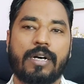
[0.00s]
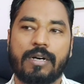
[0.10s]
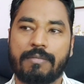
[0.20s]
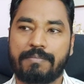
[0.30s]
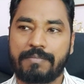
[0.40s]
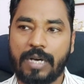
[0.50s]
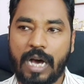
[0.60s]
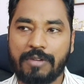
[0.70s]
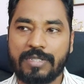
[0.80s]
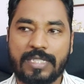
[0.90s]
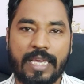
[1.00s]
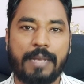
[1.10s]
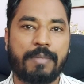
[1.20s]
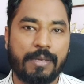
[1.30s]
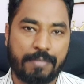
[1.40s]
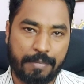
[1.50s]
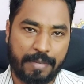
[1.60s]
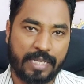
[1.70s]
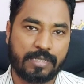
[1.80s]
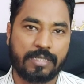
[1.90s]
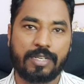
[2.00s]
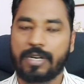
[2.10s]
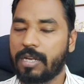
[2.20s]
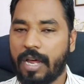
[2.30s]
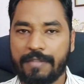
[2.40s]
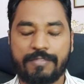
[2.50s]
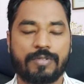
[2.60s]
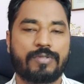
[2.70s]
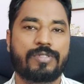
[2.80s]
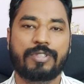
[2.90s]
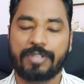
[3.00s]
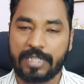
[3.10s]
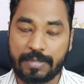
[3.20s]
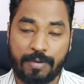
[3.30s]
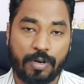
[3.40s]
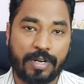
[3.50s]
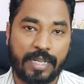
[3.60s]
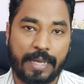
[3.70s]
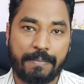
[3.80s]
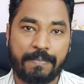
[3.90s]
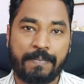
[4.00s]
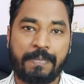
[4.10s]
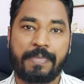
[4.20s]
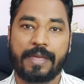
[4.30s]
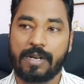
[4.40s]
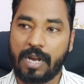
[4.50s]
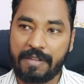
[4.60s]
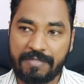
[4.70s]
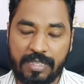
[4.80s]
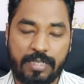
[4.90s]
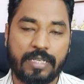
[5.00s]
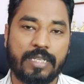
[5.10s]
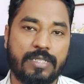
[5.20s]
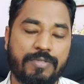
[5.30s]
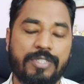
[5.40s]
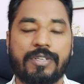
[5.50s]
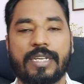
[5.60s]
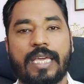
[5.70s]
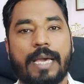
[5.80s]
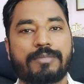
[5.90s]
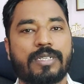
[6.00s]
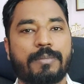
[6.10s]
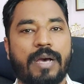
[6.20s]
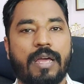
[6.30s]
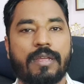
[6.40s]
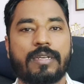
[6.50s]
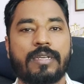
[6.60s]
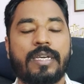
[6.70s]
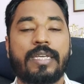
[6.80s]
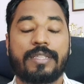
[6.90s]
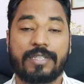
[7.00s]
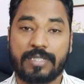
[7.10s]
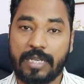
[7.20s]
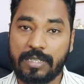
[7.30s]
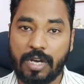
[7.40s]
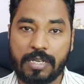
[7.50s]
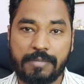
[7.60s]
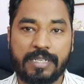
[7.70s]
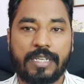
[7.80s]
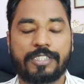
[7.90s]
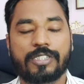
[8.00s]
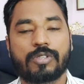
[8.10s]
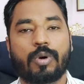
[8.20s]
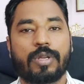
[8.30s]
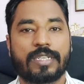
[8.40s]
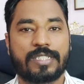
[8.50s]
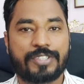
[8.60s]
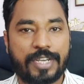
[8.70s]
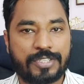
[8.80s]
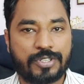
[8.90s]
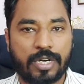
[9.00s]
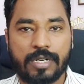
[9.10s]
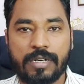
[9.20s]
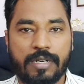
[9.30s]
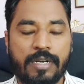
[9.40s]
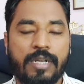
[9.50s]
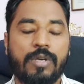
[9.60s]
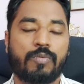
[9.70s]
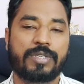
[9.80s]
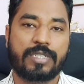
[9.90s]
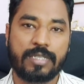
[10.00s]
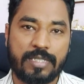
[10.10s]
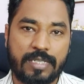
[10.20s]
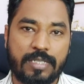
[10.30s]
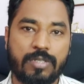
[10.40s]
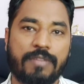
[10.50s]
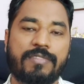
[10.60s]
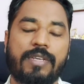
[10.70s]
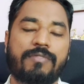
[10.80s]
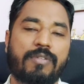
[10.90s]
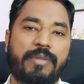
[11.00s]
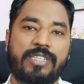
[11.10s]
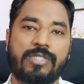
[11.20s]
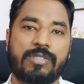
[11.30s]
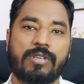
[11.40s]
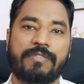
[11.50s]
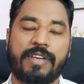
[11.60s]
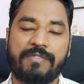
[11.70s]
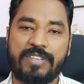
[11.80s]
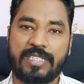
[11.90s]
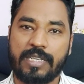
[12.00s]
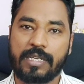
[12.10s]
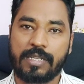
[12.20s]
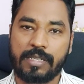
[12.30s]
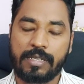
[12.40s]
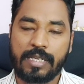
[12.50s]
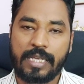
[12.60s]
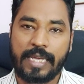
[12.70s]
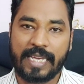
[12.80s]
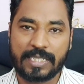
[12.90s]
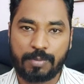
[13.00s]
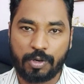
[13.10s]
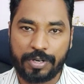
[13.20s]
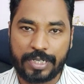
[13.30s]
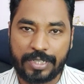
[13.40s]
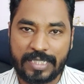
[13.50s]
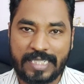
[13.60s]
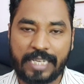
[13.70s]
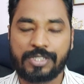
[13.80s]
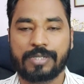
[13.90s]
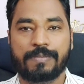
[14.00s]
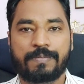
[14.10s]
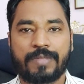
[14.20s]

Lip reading: how this can be implemented. There are a lot of tools, you can explore them. There are a lot of details which you can capture about it. There's a documentation called as test charter, which consists of the information of every single exploratory session.